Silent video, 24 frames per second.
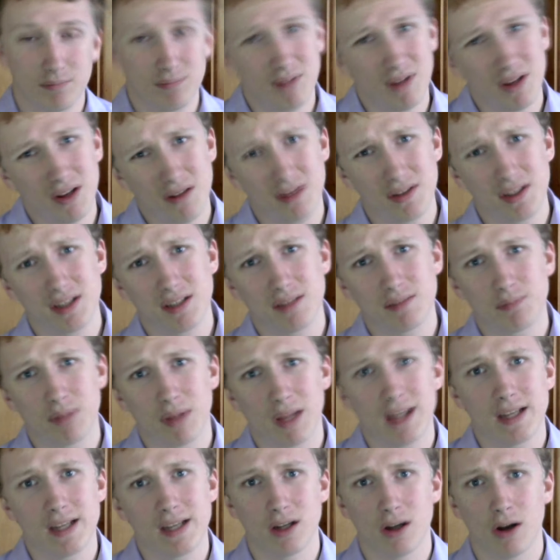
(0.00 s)
I don't think he's
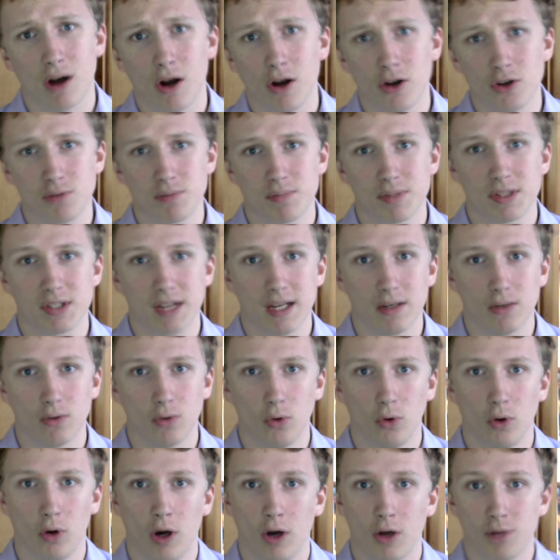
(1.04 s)
played, you know, 100%
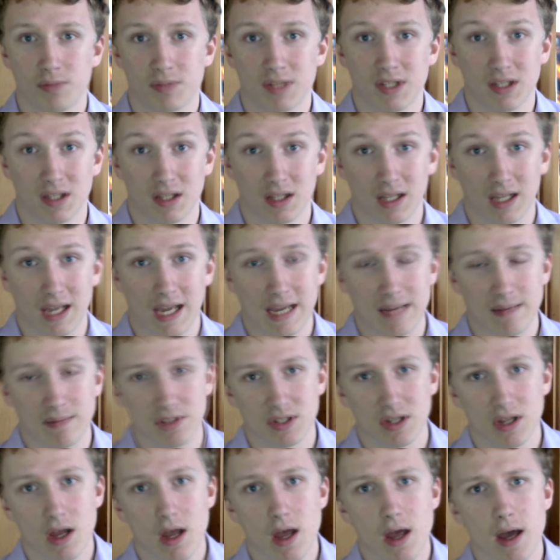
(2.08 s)
or 100% of the
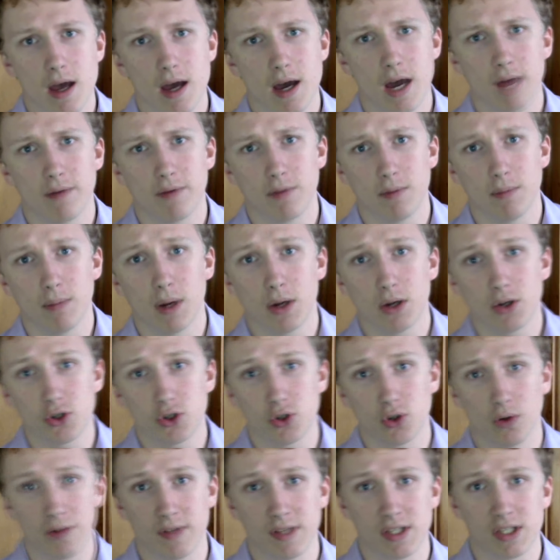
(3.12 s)
games uh, for much
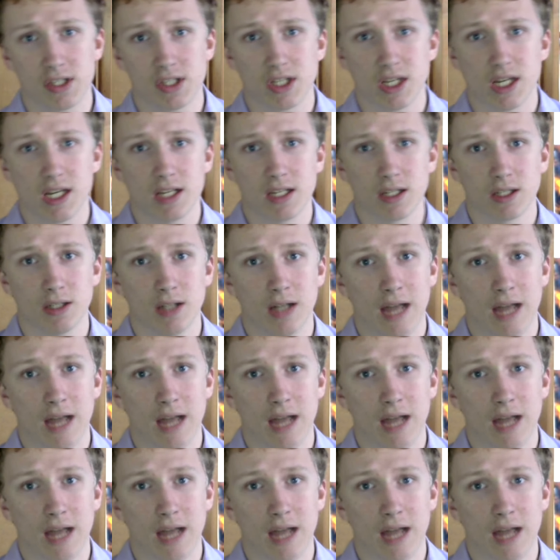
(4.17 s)
of this season.